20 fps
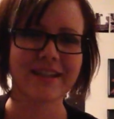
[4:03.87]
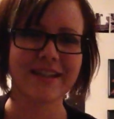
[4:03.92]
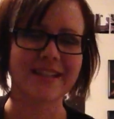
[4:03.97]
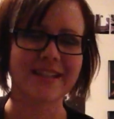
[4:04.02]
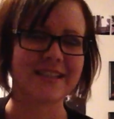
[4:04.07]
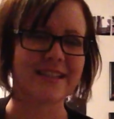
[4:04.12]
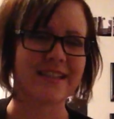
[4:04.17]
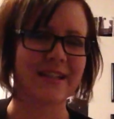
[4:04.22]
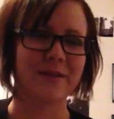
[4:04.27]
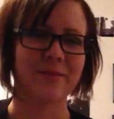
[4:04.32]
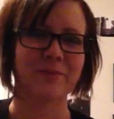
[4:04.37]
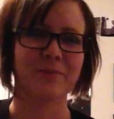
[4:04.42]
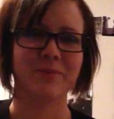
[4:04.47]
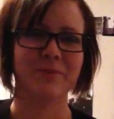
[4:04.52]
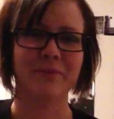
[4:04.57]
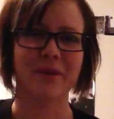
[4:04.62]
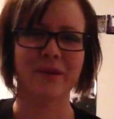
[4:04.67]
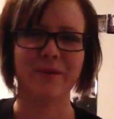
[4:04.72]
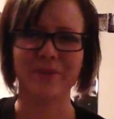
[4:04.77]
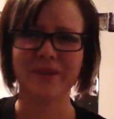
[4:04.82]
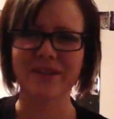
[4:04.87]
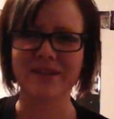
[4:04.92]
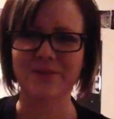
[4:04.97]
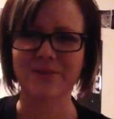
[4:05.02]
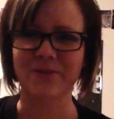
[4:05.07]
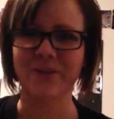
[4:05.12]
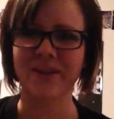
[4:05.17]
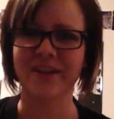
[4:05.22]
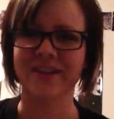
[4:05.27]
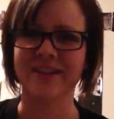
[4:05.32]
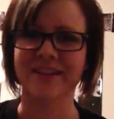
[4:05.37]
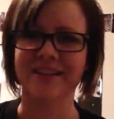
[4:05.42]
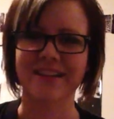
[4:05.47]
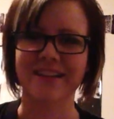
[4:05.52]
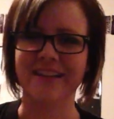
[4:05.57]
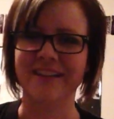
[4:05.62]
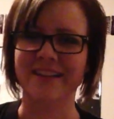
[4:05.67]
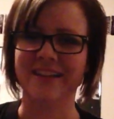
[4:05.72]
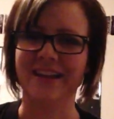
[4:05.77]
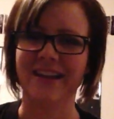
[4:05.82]
And he's like, my best friend. And
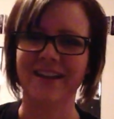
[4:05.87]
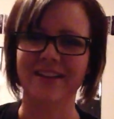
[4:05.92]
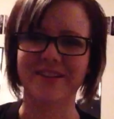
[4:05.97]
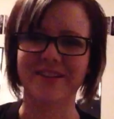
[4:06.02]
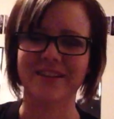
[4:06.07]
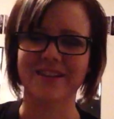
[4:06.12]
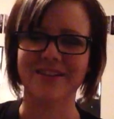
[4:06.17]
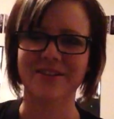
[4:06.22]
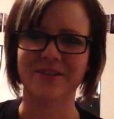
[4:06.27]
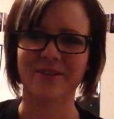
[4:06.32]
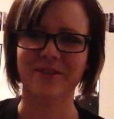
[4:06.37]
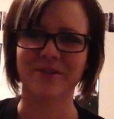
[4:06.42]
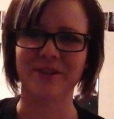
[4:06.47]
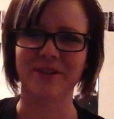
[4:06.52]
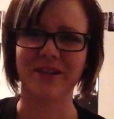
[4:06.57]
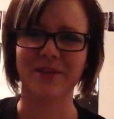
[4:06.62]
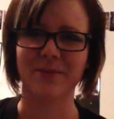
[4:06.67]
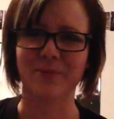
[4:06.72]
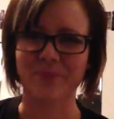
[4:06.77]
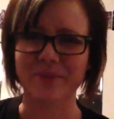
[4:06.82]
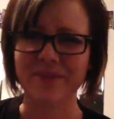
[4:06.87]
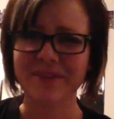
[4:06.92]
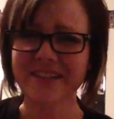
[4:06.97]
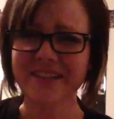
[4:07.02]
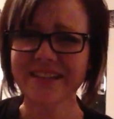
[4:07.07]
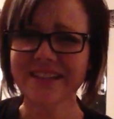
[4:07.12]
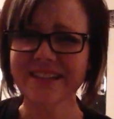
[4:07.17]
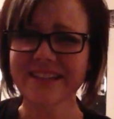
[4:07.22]
he and the guy look at each other, I'm like, Billy?